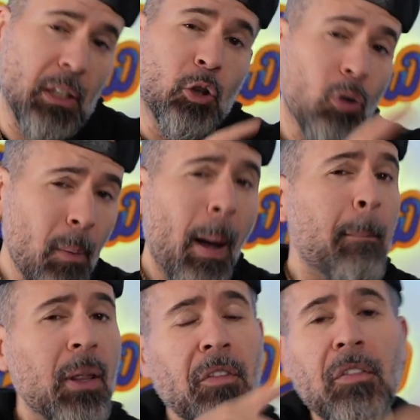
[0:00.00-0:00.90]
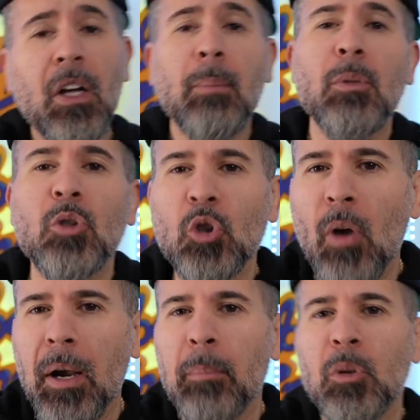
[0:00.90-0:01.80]
Let's roll my motherfucking music so
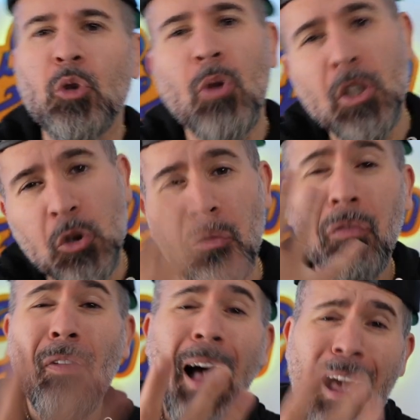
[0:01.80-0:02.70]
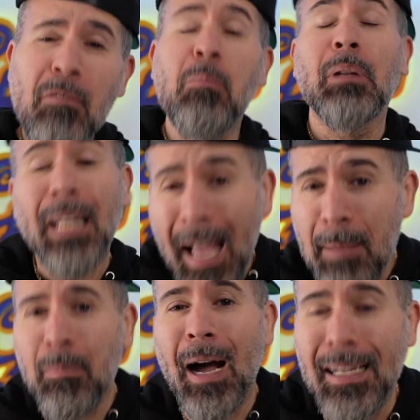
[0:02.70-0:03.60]
I can put you onto five
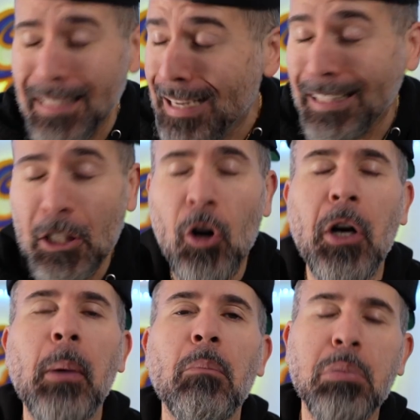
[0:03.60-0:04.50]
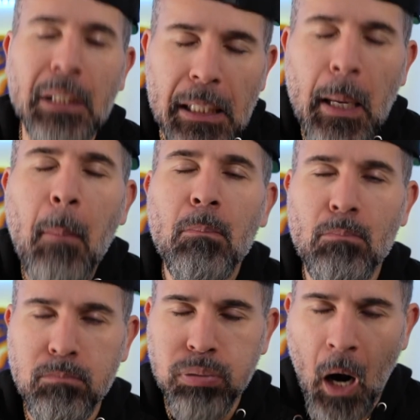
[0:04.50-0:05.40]
blind buys that are complete
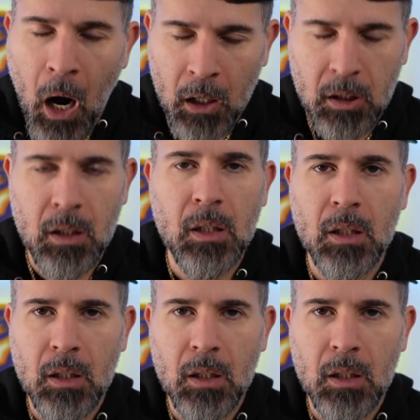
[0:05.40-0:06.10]
busts.